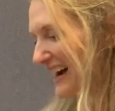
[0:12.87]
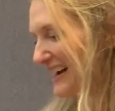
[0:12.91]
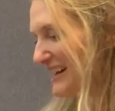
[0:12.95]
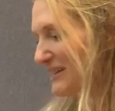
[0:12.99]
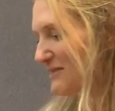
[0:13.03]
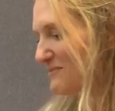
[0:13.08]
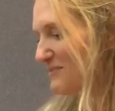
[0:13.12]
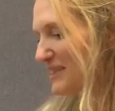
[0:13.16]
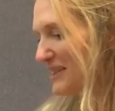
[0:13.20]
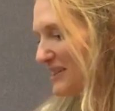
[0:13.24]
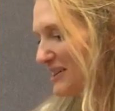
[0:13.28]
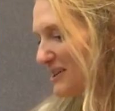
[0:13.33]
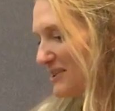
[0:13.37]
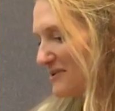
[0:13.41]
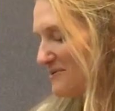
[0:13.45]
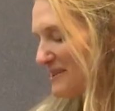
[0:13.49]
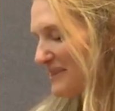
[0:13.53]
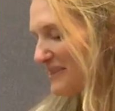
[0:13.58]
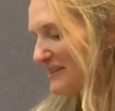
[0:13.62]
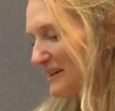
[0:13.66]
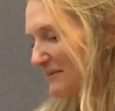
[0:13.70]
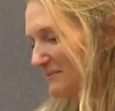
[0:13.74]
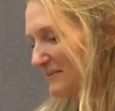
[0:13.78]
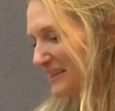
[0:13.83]
am here
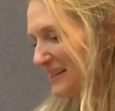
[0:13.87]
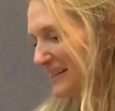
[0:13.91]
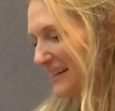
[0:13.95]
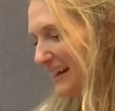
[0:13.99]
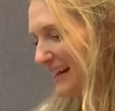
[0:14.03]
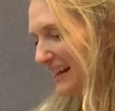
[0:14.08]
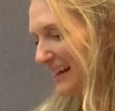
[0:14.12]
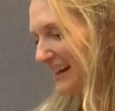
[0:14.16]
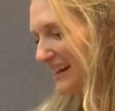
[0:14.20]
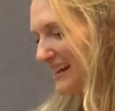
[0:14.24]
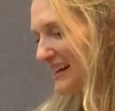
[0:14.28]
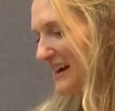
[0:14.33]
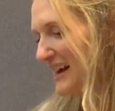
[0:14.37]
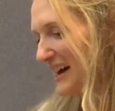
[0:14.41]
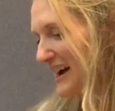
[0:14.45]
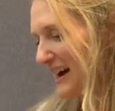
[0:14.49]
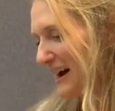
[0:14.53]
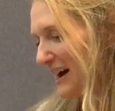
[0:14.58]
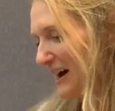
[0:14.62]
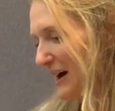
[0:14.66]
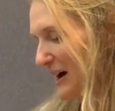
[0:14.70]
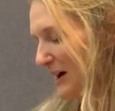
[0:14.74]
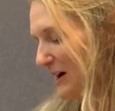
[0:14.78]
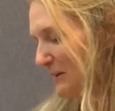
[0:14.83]
with them today,
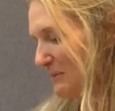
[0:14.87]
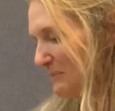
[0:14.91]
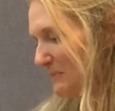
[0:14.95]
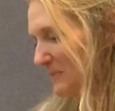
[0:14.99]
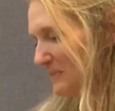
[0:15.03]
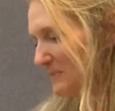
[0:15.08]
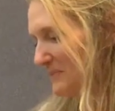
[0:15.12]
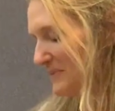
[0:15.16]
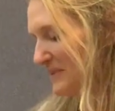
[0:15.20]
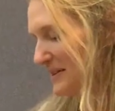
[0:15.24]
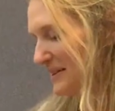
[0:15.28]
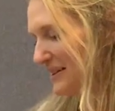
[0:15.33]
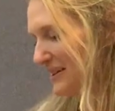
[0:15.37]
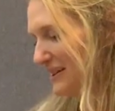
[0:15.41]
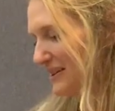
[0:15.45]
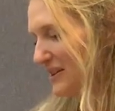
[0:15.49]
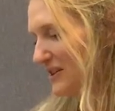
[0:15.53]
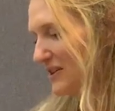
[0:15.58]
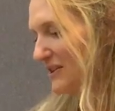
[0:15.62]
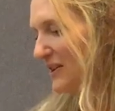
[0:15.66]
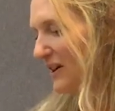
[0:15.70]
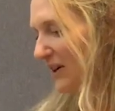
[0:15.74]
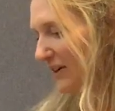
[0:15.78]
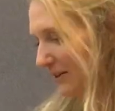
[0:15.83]

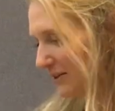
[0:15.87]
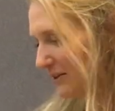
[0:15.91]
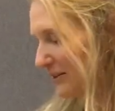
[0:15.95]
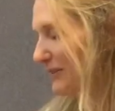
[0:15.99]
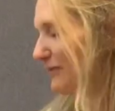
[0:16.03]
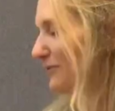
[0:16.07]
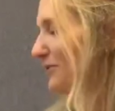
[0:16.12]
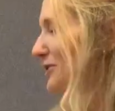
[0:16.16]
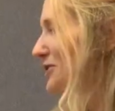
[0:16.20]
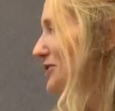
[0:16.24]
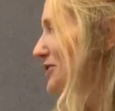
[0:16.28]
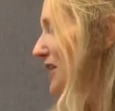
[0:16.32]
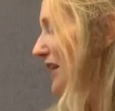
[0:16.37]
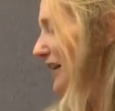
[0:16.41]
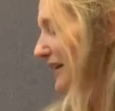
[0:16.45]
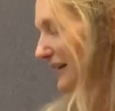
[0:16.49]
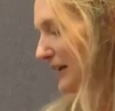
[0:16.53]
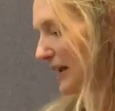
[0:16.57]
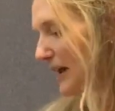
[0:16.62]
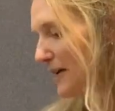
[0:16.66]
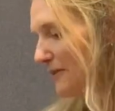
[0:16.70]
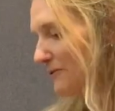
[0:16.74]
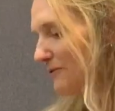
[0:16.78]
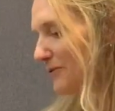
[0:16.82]
not only for
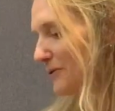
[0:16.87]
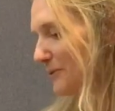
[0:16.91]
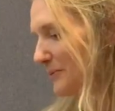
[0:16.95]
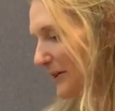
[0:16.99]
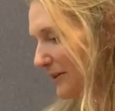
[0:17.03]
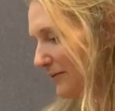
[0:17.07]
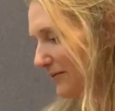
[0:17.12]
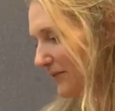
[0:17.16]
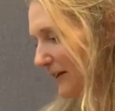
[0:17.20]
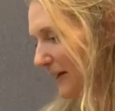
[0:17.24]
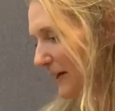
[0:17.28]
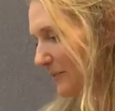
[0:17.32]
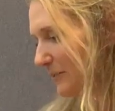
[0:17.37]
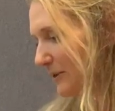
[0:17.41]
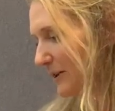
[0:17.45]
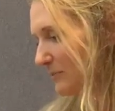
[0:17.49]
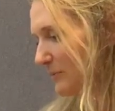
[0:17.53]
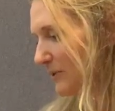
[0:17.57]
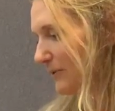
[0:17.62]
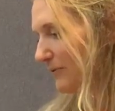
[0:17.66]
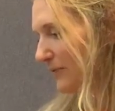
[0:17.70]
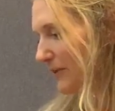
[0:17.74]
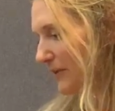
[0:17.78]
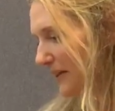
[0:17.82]
Jack and for my family,
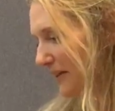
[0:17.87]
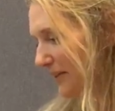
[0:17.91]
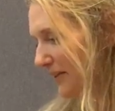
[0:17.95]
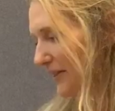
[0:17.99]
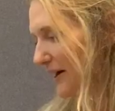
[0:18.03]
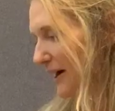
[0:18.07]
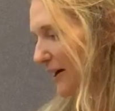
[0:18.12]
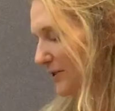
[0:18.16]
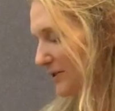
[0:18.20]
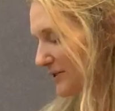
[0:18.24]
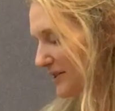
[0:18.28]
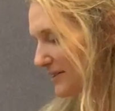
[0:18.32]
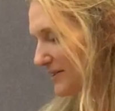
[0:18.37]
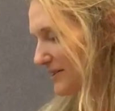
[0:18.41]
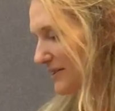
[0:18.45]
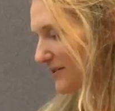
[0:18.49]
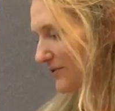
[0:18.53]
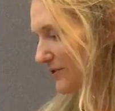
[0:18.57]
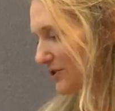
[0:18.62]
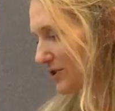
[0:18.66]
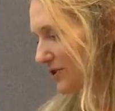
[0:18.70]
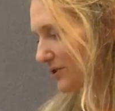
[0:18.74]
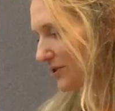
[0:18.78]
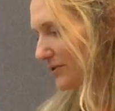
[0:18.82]
but for the thousands
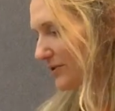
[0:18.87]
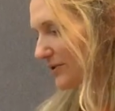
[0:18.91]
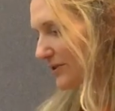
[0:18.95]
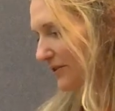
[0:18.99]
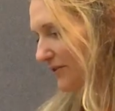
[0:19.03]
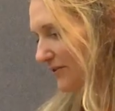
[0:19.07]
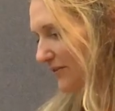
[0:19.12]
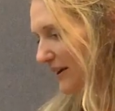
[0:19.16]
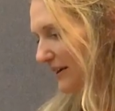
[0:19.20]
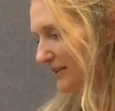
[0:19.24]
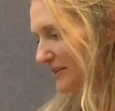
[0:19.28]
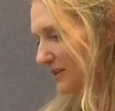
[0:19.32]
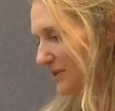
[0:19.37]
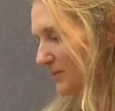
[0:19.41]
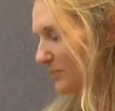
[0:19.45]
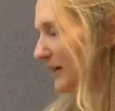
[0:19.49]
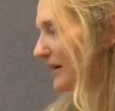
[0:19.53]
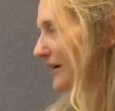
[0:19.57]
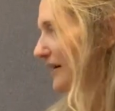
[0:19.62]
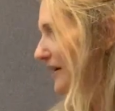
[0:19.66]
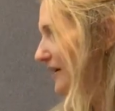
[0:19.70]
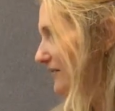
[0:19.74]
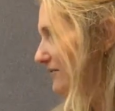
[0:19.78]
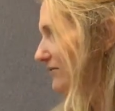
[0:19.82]
of children affected
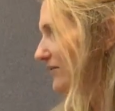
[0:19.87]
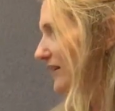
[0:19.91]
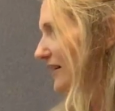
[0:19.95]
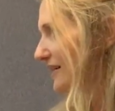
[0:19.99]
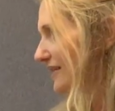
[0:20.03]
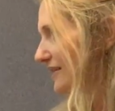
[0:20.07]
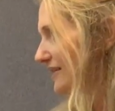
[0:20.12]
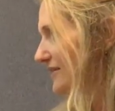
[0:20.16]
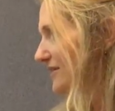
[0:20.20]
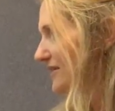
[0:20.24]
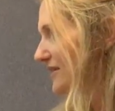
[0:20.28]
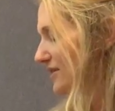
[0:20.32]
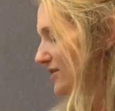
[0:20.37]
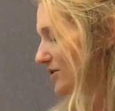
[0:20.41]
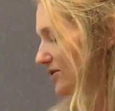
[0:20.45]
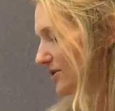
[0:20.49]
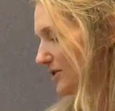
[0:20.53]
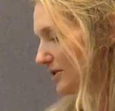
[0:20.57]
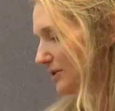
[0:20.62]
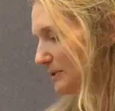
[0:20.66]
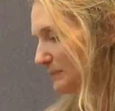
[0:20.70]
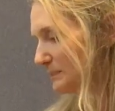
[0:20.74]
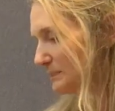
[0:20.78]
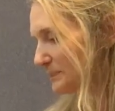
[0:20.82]
by gun violence each
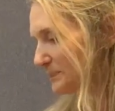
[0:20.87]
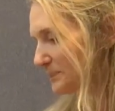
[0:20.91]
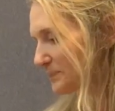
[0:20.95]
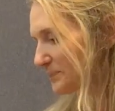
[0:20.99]
year.